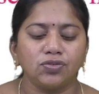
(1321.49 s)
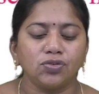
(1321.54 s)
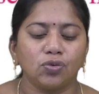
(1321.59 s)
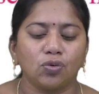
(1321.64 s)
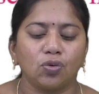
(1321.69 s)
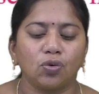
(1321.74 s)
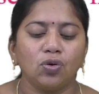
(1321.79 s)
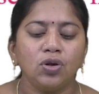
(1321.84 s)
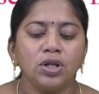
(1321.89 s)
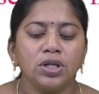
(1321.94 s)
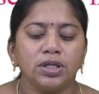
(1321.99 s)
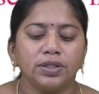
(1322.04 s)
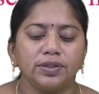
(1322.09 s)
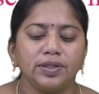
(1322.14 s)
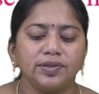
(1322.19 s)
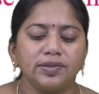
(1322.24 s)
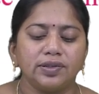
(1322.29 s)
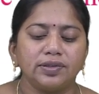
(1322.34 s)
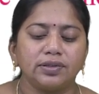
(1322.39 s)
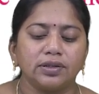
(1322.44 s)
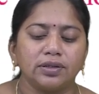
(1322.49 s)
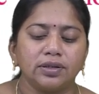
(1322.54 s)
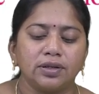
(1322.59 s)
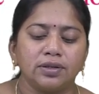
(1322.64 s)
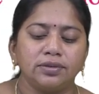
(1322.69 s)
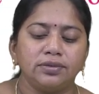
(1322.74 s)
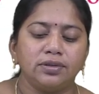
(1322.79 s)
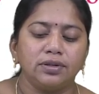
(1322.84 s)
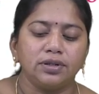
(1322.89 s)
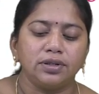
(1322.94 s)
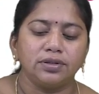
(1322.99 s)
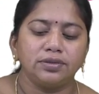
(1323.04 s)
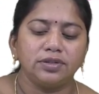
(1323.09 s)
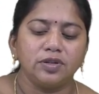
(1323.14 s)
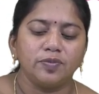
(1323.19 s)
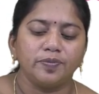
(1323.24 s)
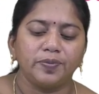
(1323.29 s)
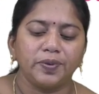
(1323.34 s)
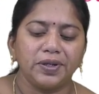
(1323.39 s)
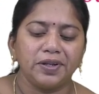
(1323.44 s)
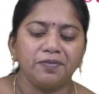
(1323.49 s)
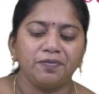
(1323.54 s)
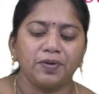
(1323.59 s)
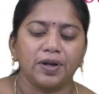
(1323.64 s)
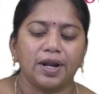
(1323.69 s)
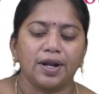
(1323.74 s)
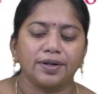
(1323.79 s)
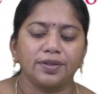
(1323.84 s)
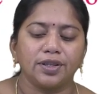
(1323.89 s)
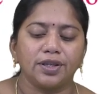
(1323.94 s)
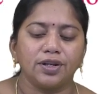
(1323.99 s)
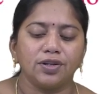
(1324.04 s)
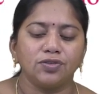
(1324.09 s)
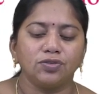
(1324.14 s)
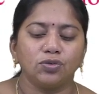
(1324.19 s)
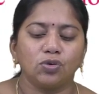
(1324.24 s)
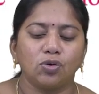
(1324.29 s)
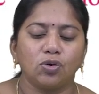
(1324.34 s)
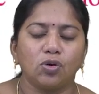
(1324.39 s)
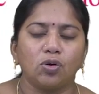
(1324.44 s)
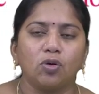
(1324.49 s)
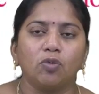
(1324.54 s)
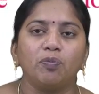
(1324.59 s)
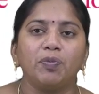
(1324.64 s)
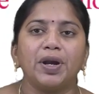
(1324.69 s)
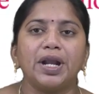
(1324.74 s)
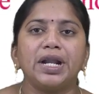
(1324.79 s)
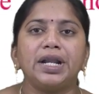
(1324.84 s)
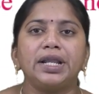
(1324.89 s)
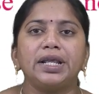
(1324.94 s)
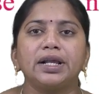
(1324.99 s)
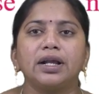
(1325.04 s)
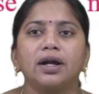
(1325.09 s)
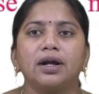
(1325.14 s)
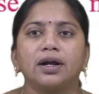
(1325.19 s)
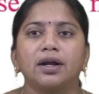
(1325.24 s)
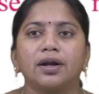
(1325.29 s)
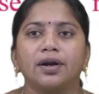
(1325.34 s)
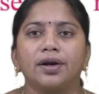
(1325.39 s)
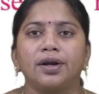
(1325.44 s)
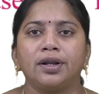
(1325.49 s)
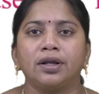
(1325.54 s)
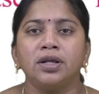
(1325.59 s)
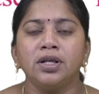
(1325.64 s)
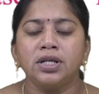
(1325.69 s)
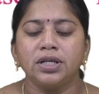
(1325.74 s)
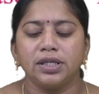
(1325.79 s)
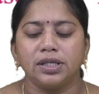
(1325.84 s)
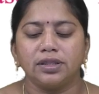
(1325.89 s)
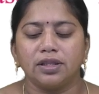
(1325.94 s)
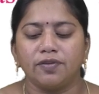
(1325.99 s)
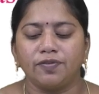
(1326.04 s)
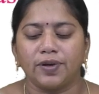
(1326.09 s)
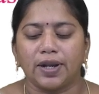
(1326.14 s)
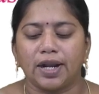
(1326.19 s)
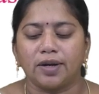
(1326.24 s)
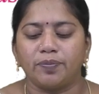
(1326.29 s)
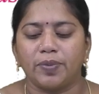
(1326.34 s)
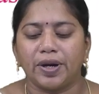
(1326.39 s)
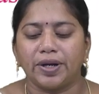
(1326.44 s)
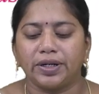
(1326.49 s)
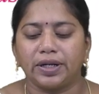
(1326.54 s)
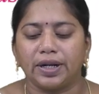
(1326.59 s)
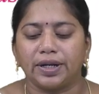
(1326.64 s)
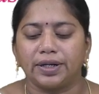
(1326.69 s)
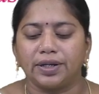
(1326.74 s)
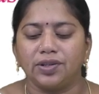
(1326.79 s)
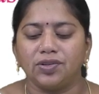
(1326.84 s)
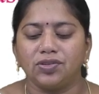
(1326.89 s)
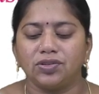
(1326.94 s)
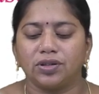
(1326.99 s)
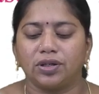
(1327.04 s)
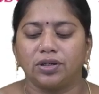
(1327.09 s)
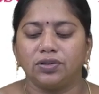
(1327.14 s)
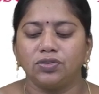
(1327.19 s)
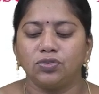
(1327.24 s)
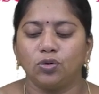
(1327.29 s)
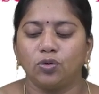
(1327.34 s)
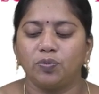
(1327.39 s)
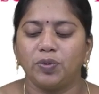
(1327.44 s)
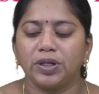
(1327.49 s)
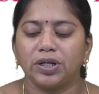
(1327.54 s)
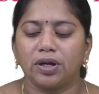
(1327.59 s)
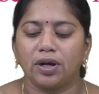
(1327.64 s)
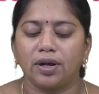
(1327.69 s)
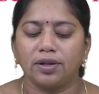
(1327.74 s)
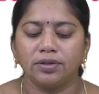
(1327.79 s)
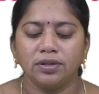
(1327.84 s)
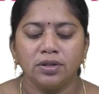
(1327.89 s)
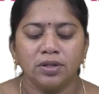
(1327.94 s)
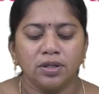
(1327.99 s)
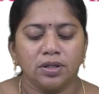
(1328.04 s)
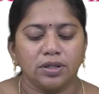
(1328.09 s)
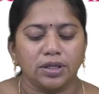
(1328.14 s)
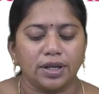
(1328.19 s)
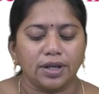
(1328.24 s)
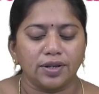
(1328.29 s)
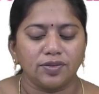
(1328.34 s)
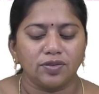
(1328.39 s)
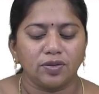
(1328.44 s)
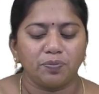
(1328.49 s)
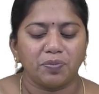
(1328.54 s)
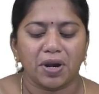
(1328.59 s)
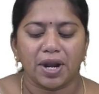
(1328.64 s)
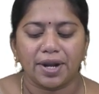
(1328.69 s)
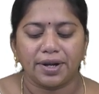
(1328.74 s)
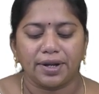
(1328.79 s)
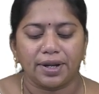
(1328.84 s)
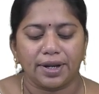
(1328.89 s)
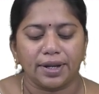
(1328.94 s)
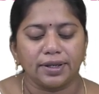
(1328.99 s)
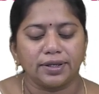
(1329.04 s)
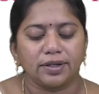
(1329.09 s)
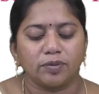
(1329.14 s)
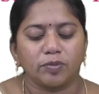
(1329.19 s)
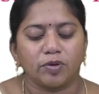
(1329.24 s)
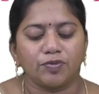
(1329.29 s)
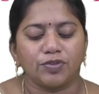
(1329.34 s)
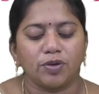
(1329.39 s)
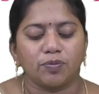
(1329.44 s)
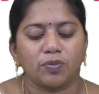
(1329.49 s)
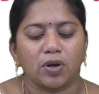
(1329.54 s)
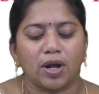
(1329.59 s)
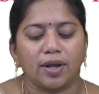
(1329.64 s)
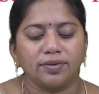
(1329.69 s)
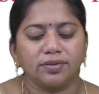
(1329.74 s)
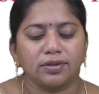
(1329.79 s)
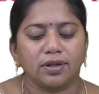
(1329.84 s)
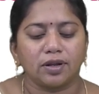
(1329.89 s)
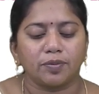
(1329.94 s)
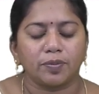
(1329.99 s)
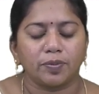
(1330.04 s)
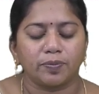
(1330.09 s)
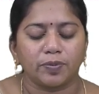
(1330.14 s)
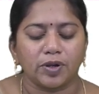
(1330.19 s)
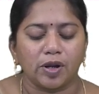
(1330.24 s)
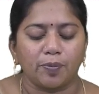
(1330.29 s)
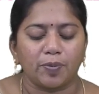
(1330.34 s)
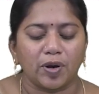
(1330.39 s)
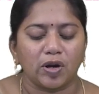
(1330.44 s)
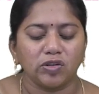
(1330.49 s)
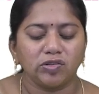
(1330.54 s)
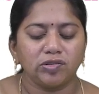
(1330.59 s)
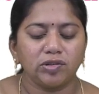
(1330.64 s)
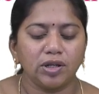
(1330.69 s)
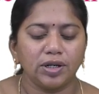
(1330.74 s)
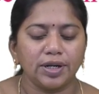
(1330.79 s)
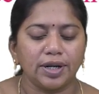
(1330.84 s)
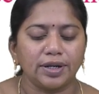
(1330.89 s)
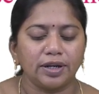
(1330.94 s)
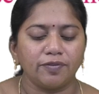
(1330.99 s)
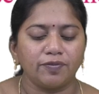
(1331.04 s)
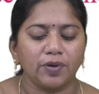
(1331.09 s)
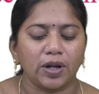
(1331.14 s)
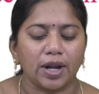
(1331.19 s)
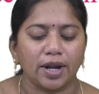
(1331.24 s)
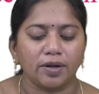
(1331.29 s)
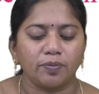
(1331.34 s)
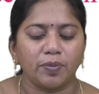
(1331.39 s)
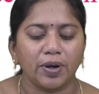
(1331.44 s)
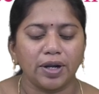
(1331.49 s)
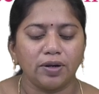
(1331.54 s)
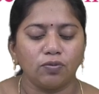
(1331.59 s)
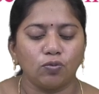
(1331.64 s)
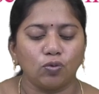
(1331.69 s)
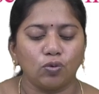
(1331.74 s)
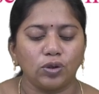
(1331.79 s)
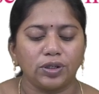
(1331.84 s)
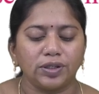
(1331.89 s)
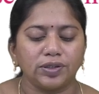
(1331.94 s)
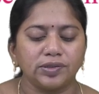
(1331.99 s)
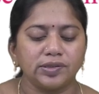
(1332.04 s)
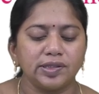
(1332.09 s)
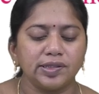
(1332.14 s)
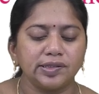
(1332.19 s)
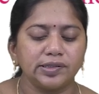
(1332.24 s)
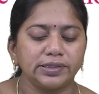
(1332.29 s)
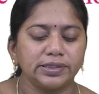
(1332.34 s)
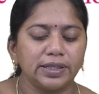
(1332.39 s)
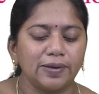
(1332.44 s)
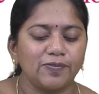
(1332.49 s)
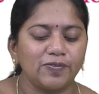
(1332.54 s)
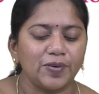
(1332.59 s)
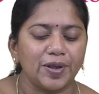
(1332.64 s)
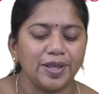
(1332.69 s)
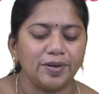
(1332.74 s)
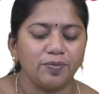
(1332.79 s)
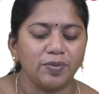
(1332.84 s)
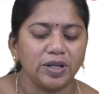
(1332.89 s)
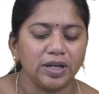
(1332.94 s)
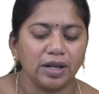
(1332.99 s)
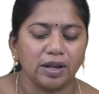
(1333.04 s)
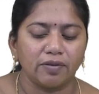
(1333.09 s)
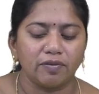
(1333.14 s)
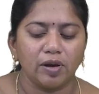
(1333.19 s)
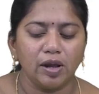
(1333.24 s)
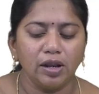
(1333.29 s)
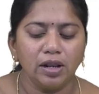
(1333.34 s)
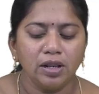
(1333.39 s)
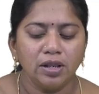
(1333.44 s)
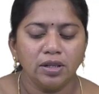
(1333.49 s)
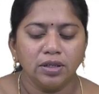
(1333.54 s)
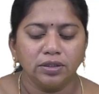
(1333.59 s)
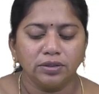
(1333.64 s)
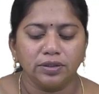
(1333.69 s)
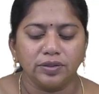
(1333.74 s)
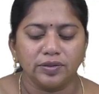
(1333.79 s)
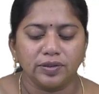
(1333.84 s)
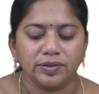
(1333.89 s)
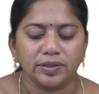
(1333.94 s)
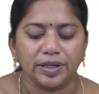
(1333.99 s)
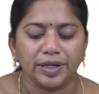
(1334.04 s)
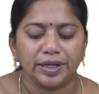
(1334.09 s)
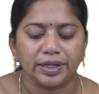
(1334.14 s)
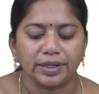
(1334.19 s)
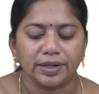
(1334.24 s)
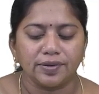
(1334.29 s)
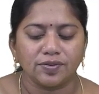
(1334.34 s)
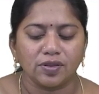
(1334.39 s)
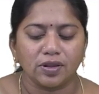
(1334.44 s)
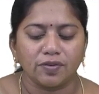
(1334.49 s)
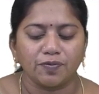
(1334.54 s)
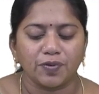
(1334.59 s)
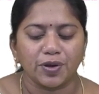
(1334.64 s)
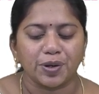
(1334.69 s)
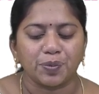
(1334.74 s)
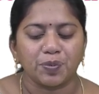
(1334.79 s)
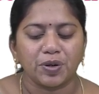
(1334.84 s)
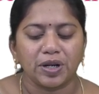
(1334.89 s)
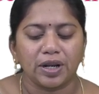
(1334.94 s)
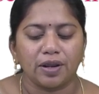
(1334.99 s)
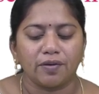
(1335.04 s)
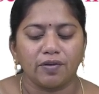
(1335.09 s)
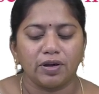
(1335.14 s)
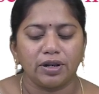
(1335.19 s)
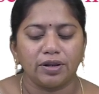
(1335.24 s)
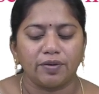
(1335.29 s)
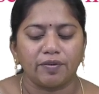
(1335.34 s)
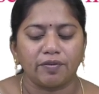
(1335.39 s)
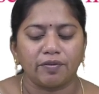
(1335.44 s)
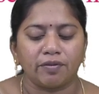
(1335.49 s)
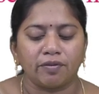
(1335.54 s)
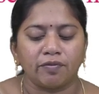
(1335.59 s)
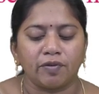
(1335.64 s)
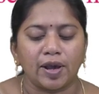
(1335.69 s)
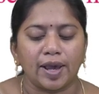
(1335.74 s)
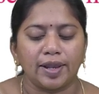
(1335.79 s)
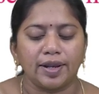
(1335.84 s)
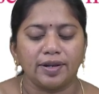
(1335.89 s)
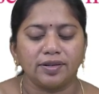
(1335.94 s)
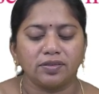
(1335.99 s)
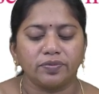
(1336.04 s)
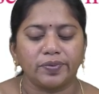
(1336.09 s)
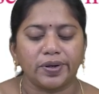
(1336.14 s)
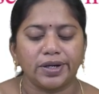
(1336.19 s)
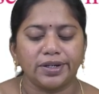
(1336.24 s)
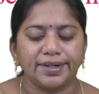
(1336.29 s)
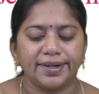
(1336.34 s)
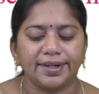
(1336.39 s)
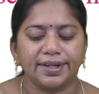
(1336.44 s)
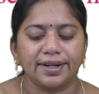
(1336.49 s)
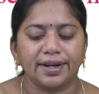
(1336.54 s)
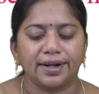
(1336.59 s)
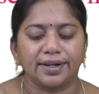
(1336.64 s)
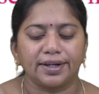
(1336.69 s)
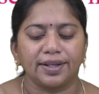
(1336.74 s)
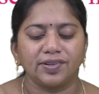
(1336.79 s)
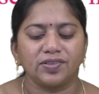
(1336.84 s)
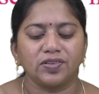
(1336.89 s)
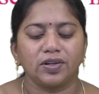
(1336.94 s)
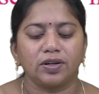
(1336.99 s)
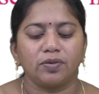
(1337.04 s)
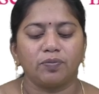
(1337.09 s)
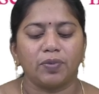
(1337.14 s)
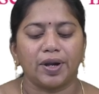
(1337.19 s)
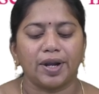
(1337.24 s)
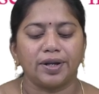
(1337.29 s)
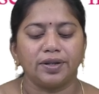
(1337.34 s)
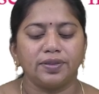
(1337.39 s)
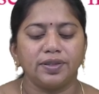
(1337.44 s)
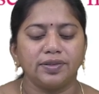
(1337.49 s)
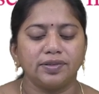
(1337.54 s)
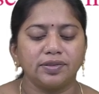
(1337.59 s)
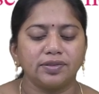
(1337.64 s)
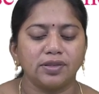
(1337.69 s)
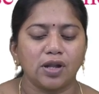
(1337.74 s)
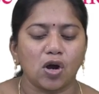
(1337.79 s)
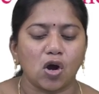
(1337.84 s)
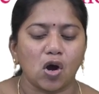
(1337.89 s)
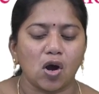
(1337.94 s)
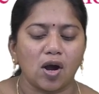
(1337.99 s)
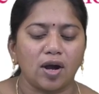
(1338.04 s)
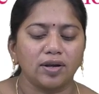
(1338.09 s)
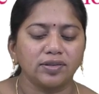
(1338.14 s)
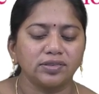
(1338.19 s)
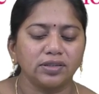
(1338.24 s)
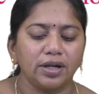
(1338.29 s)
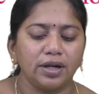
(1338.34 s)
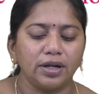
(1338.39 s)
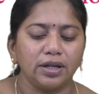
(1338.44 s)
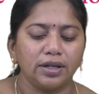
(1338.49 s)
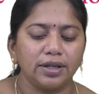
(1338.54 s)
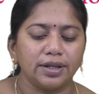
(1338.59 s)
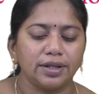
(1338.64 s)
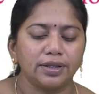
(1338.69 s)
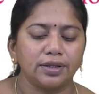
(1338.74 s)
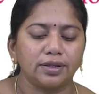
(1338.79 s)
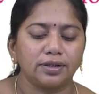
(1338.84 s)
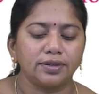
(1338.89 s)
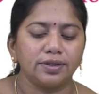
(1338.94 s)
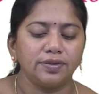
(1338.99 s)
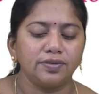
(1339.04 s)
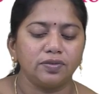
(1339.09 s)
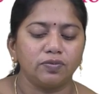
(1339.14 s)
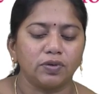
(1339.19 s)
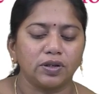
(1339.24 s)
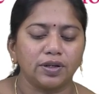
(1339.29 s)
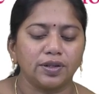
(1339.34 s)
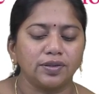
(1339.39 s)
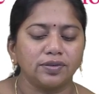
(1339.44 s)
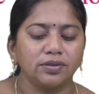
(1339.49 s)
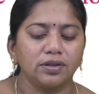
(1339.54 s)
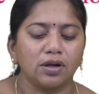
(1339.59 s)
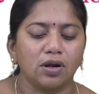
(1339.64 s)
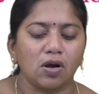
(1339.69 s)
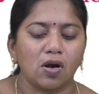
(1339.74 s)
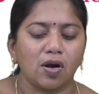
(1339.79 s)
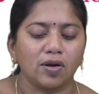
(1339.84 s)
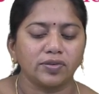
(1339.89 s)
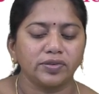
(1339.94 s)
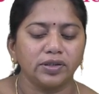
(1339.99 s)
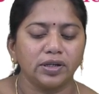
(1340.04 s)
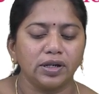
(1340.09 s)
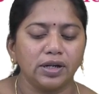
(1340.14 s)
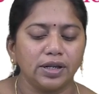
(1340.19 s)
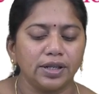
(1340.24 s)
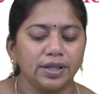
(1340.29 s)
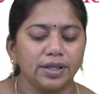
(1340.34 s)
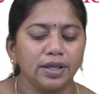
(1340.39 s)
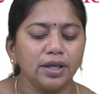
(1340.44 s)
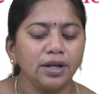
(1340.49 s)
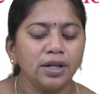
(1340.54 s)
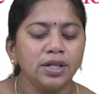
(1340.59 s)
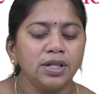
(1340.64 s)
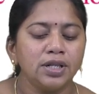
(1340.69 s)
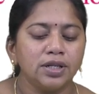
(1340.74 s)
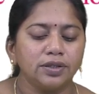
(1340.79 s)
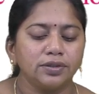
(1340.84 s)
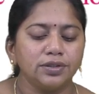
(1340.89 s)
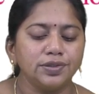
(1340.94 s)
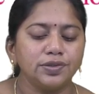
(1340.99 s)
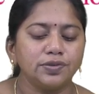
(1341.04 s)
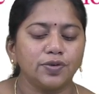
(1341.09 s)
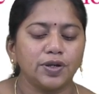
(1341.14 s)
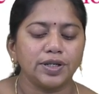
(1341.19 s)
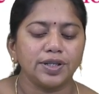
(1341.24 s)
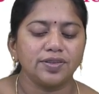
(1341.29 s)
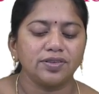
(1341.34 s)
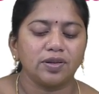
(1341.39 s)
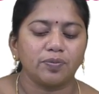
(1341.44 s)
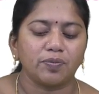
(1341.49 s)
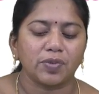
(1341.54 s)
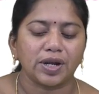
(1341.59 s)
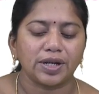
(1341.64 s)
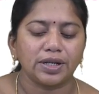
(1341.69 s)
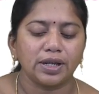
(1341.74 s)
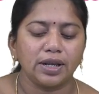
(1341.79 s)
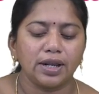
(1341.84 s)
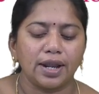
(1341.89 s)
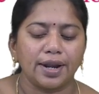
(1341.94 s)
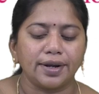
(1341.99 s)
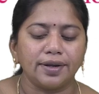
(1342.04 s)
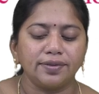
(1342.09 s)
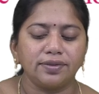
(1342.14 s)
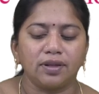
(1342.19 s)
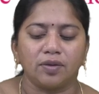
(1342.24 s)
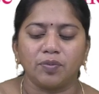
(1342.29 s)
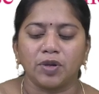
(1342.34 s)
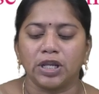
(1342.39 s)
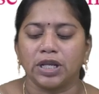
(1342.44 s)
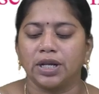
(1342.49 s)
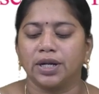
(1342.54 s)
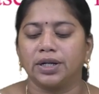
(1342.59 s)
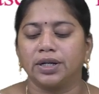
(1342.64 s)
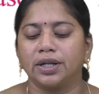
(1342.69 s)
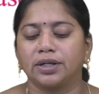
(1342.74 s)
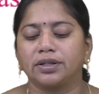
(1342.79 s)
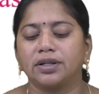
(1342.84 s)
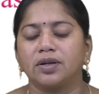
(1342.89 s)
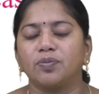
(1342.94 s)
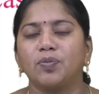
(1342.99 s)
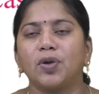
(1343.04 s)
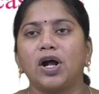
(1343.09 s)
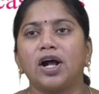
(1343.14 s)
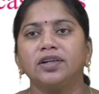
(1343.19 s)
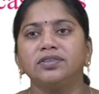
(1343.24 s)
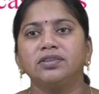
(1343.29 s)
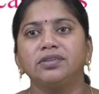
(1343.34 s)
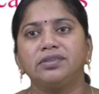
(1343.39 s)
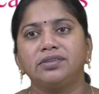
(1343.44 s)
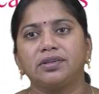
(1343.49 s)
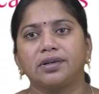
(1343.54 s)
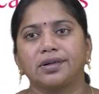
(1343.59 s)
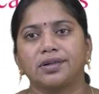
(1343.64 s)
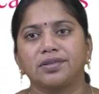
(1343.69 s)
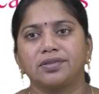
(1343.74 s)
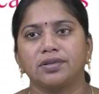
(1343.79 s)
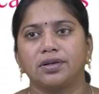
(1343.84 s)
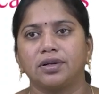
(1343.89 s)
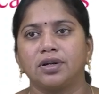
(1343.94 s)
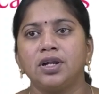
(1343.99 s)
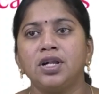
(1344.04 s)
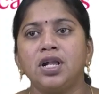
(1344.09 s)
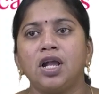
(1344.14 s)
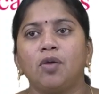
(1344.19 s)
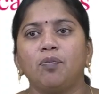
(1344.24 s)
So this is a, a simply flat. There is no bending occurred in the flat band condition. So because energy band diagram of the mass capacitor at a flat band voltage. This is the Fermi level. This is the intrinsic Fermi level, um, valence band and conduction band. This is the oxide layer. This one is the oxide layer. This one is the metal and semiconductor mass structure.